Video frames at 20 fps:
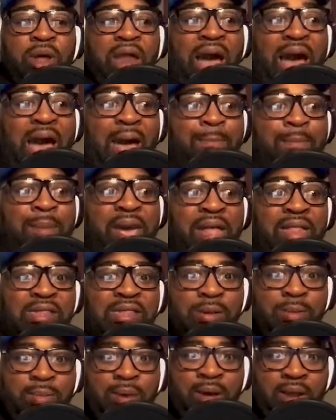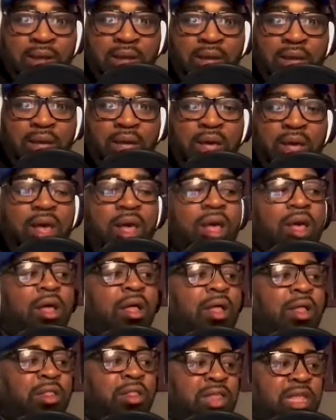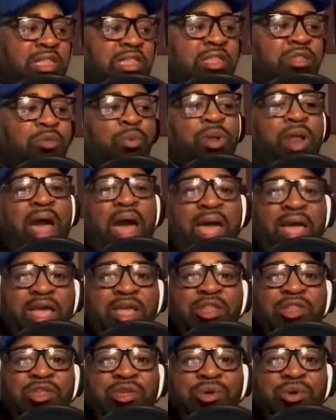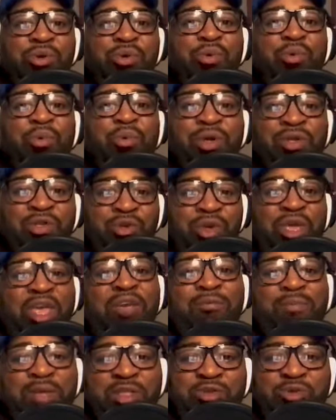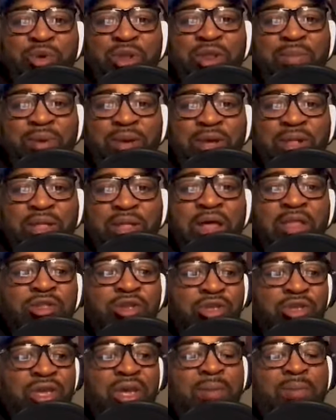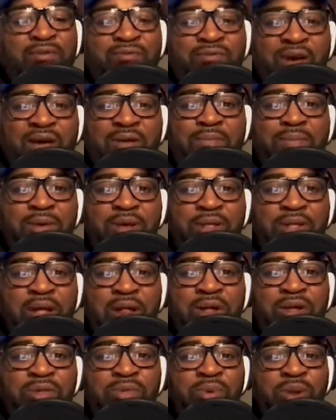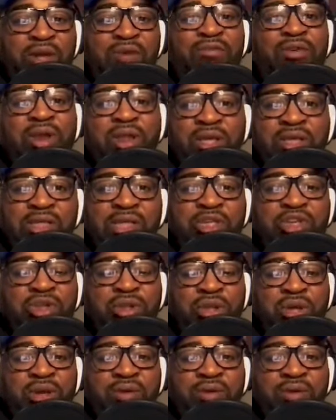I made some money. Right. This is what I can do where you give me $20 million or you give me $5 million, whatever it is that you're looking